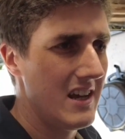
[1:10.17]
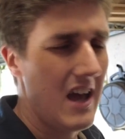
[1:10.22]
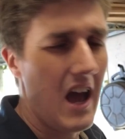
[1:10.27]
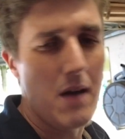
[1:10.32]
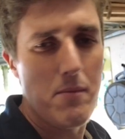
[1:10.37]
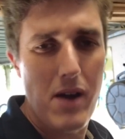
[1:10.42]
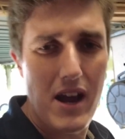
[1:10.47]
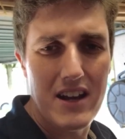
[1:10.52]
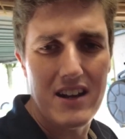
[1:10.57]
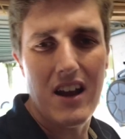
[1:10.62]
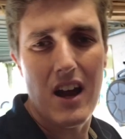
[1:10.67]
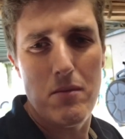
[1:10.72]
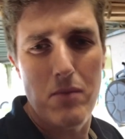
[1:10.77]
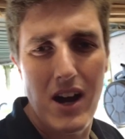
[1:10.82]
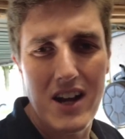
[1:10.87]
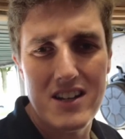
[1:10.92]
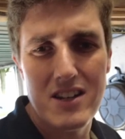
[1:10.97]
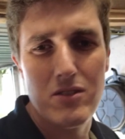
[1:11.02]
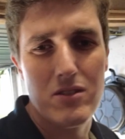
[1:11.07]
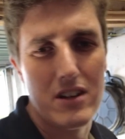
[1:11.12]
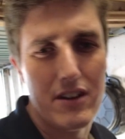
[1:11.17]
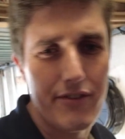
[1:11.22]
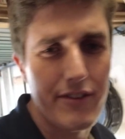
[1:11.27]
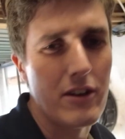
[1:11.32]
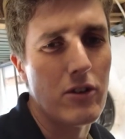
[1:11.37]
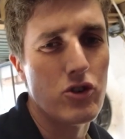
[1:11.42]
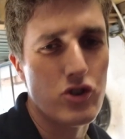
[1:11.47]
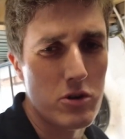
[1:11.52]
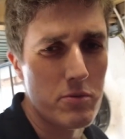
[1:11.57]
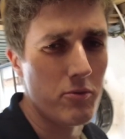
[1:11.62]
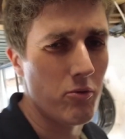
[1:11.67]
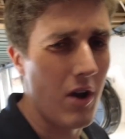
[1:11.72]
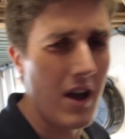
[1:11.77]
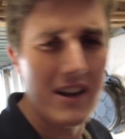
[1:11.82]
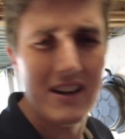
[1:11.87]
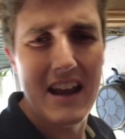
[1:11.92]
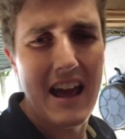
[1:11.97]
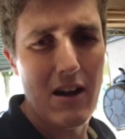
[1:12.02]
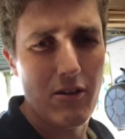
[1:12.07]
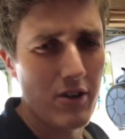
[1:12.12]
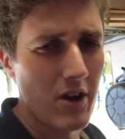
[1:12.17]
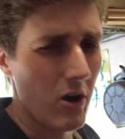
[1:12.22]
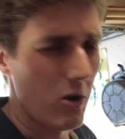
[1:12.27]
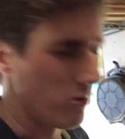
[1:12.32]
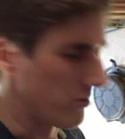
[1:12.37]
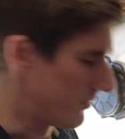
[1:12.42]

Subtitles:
I might do it in the future, but right now, no,